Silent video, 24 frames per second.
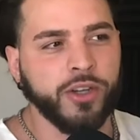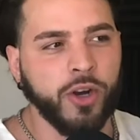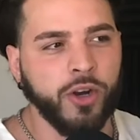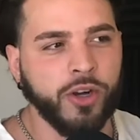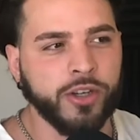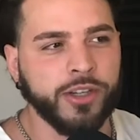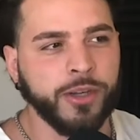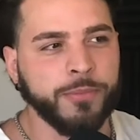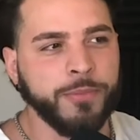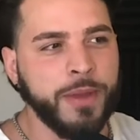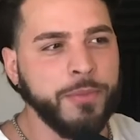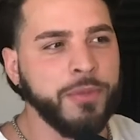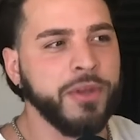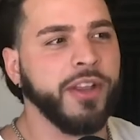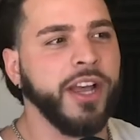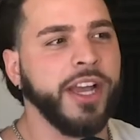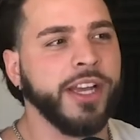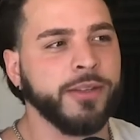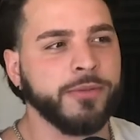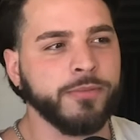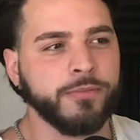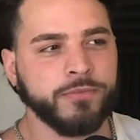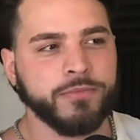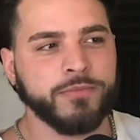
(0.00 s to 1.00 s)
girl could maybe
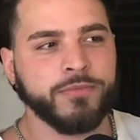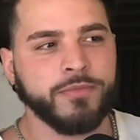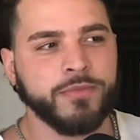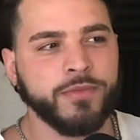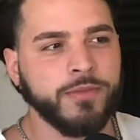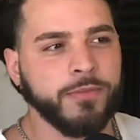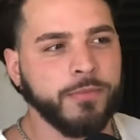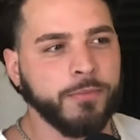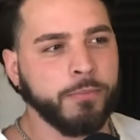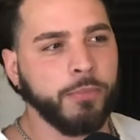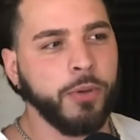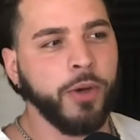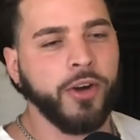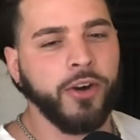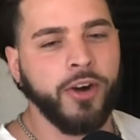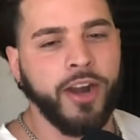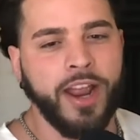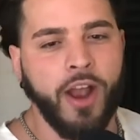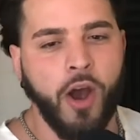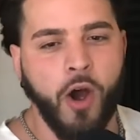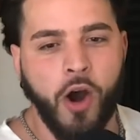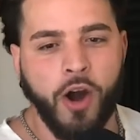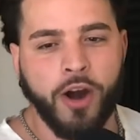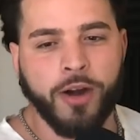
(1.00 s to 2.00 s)
like put
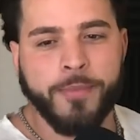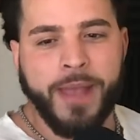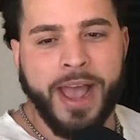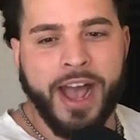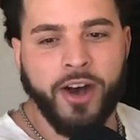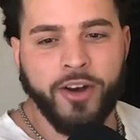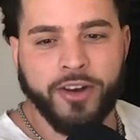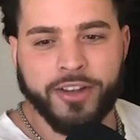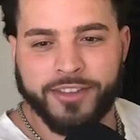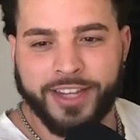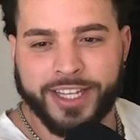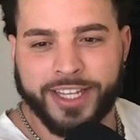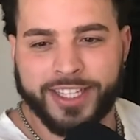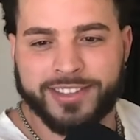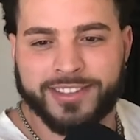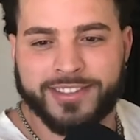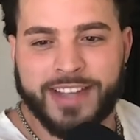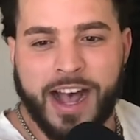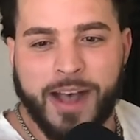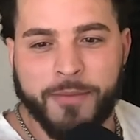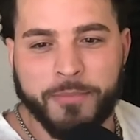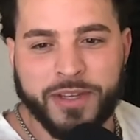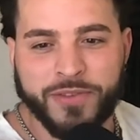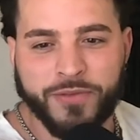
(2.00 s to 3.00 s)
her arm out and like
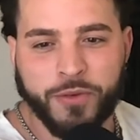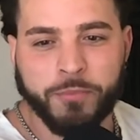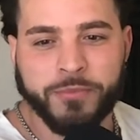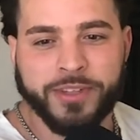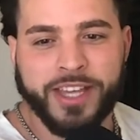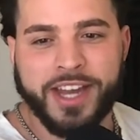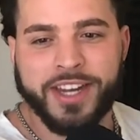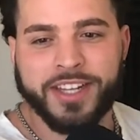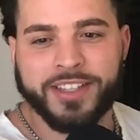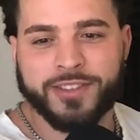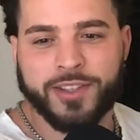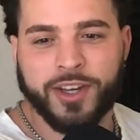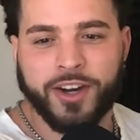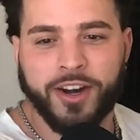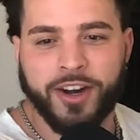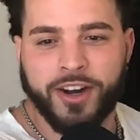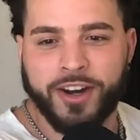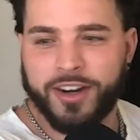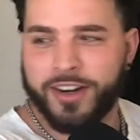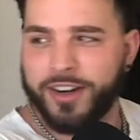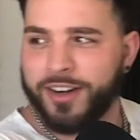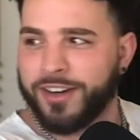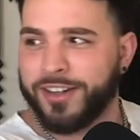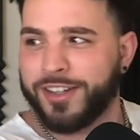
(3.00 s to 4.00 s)
stop me from getting to
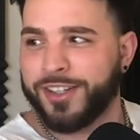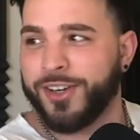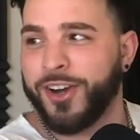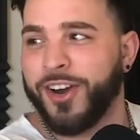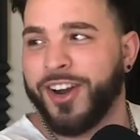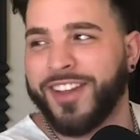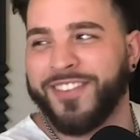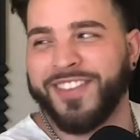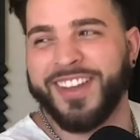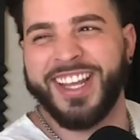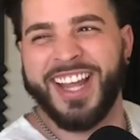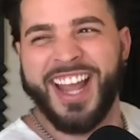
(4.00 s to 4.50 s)
her. You know what I